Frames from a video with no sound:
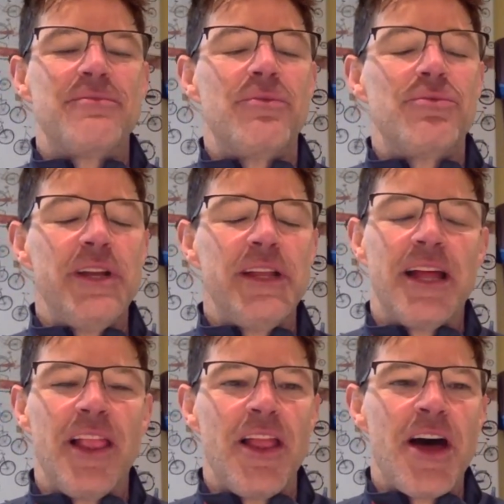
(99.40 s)
really
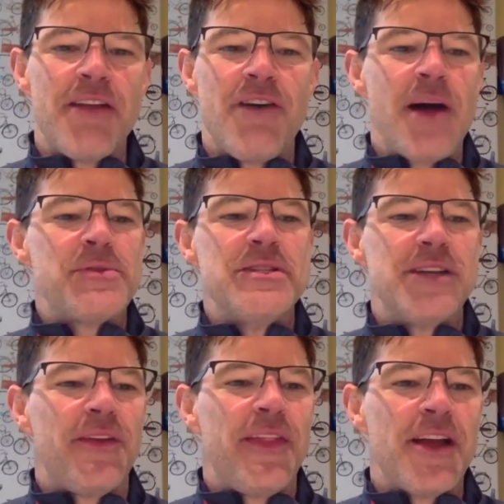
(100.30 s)
a lot of options
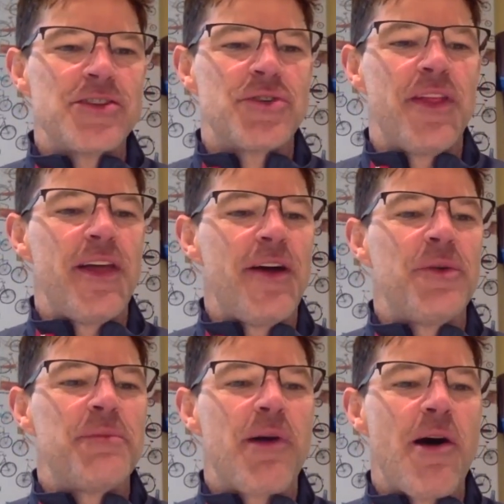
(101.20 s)
out there. So I thought
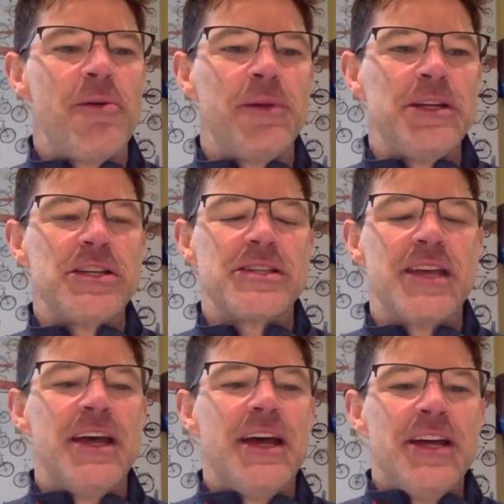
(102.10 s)
we'd probably just
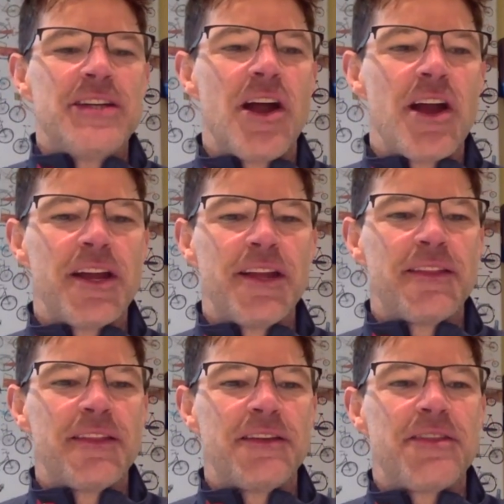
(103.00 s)
target
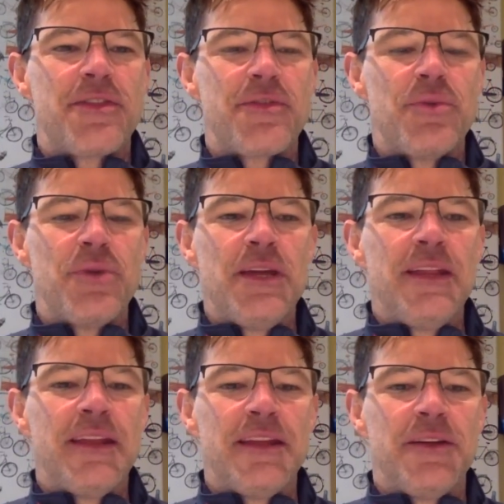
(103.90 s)
the three
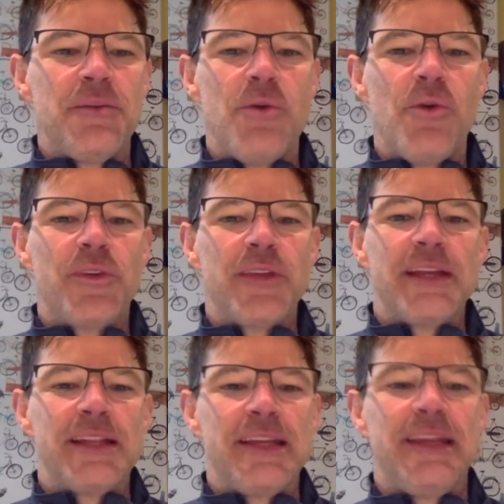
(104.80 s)
that you most
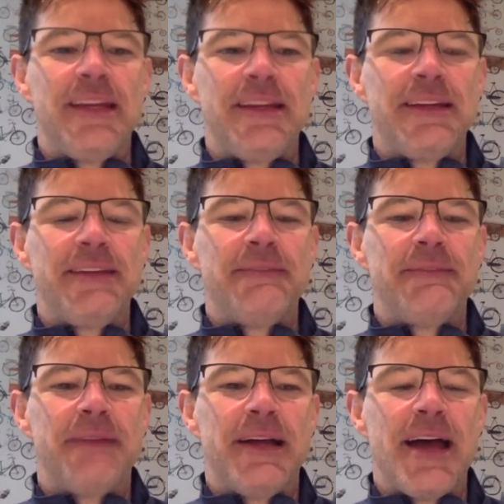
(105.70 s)
likely
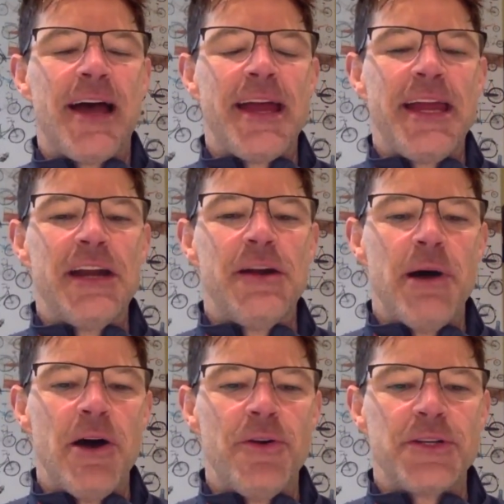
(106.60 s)
hear
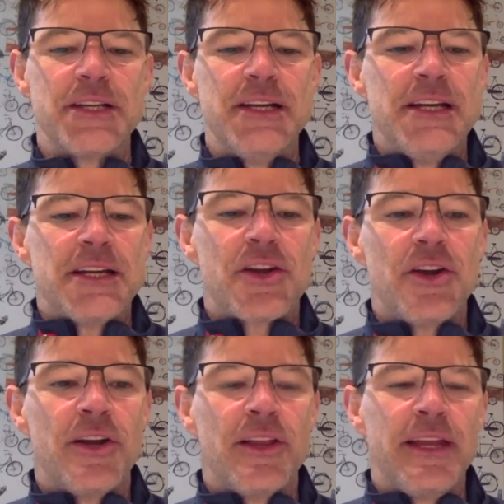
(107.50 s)
about
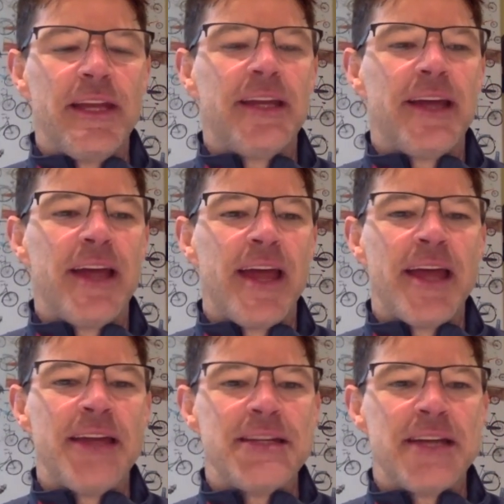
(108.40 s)
currently,
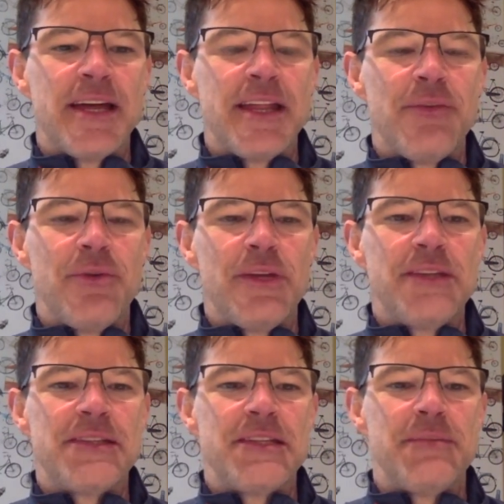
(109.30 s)
and they really
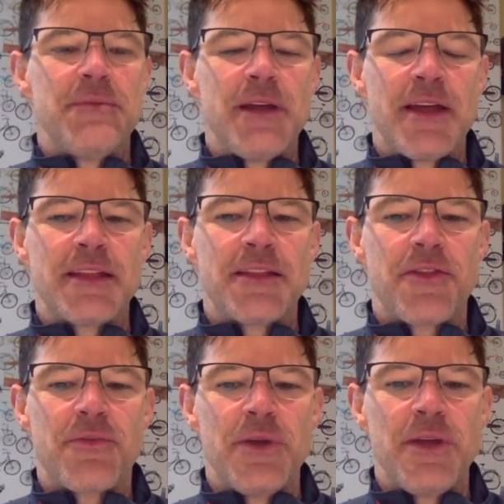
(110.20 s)
seem to be, I think, the
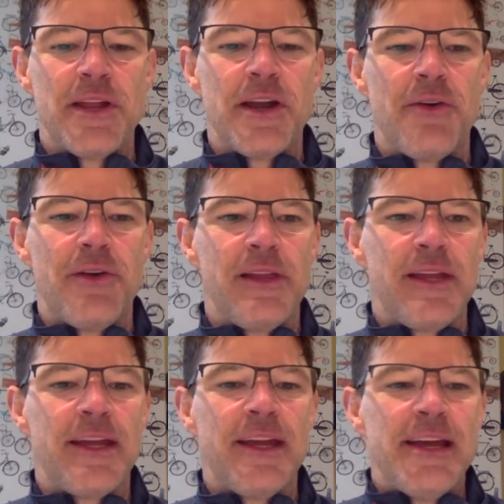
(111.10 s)
three that are really